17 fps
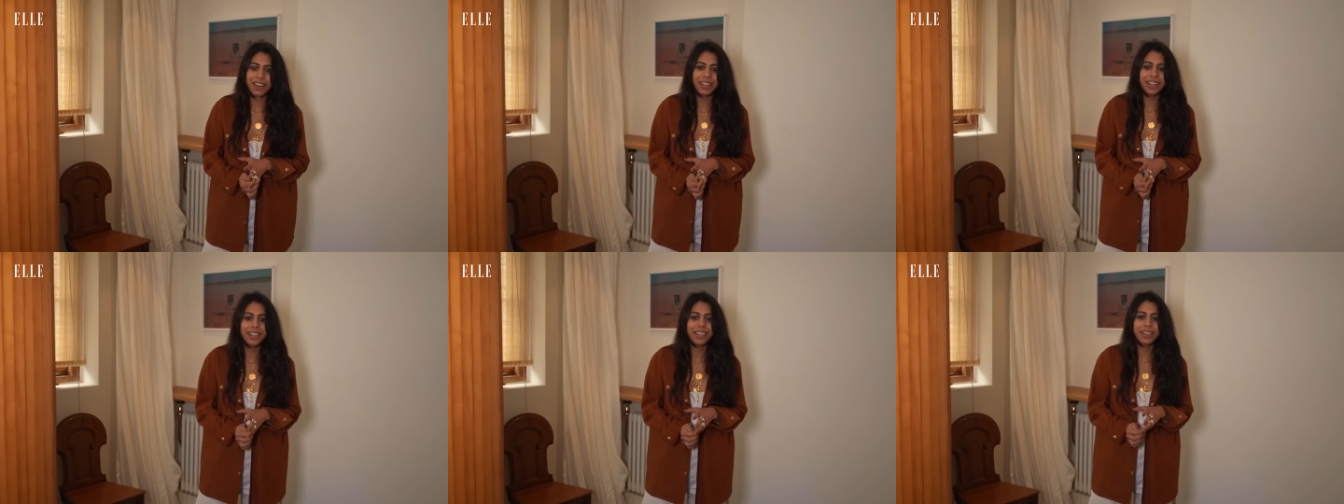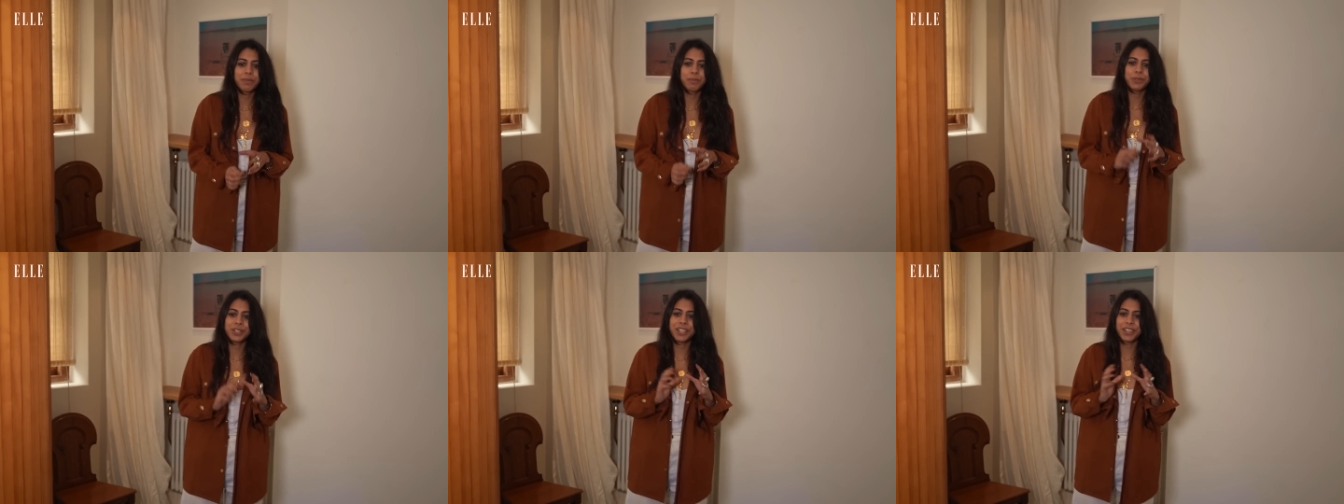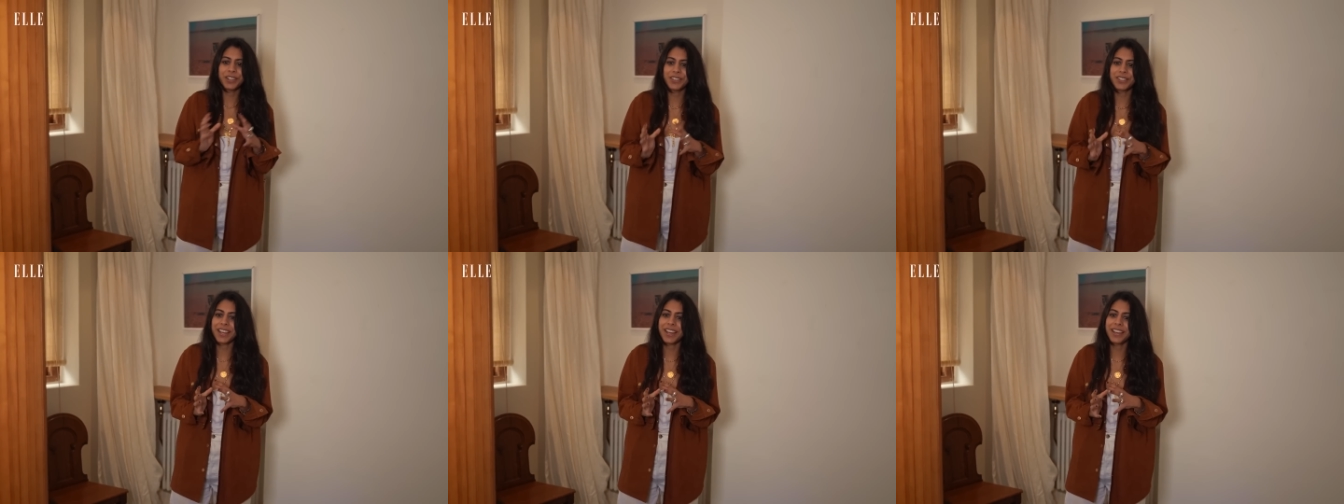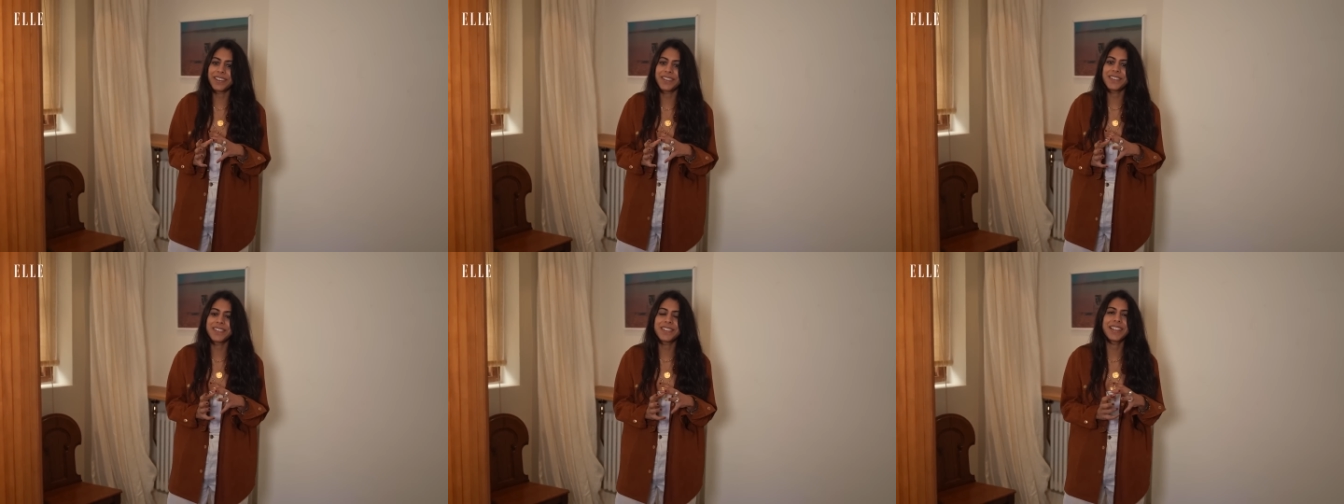like a boutique
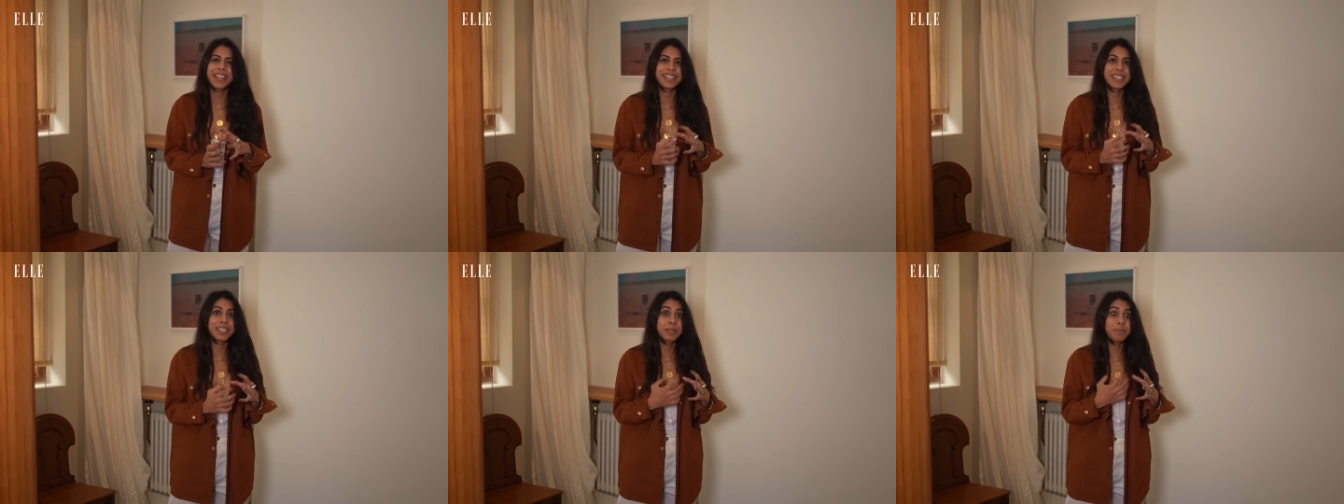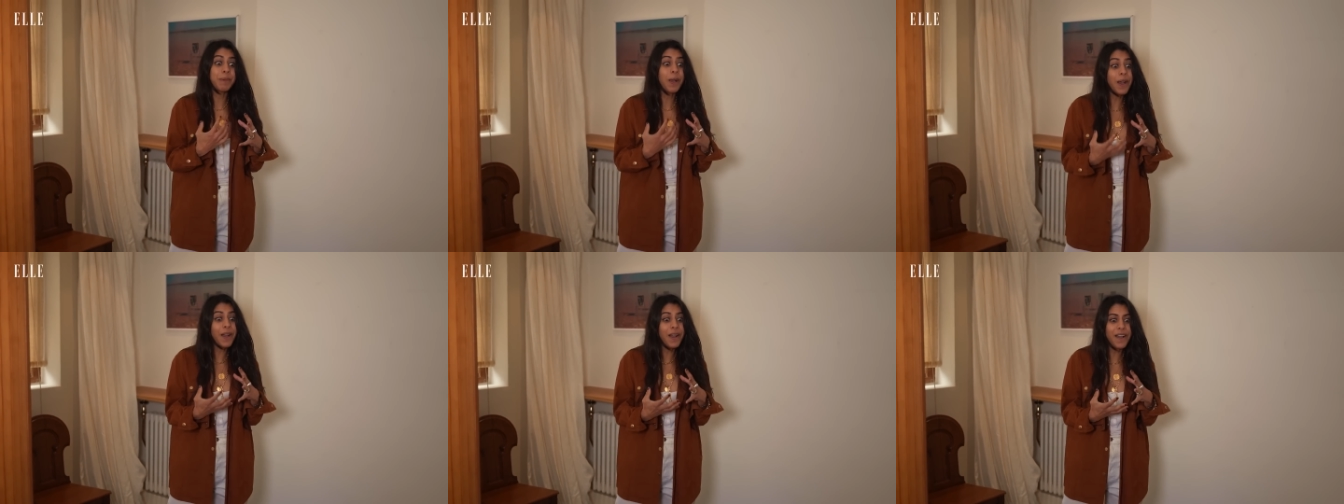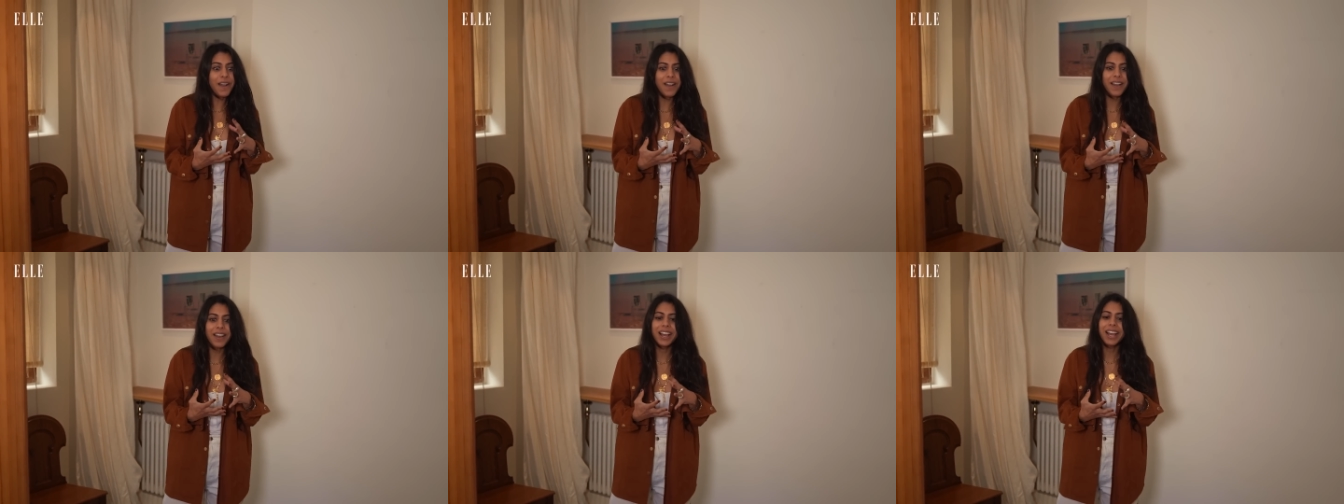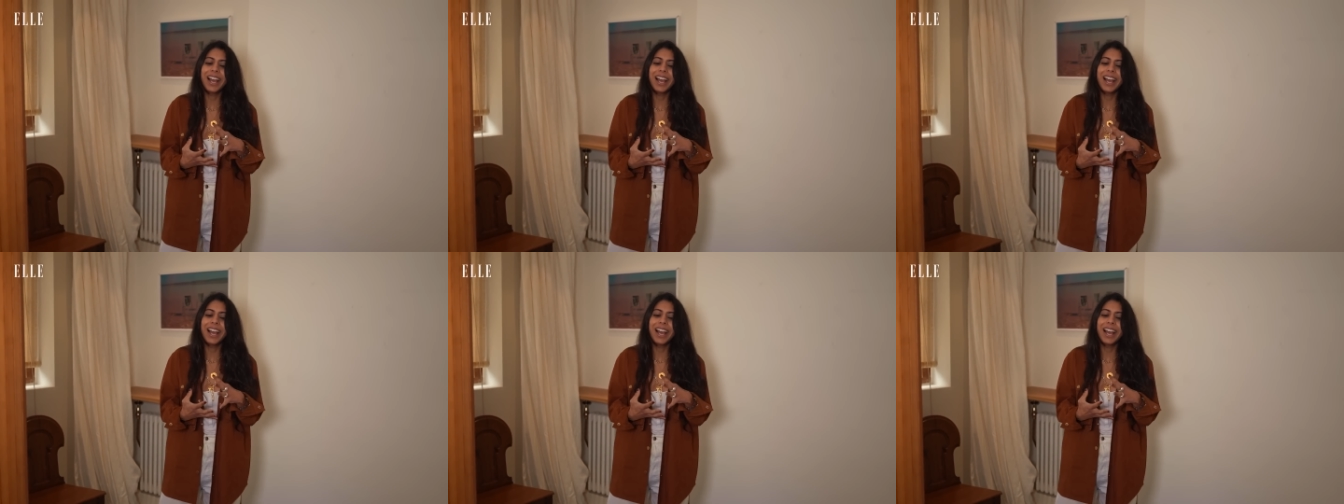hotel, like a spa.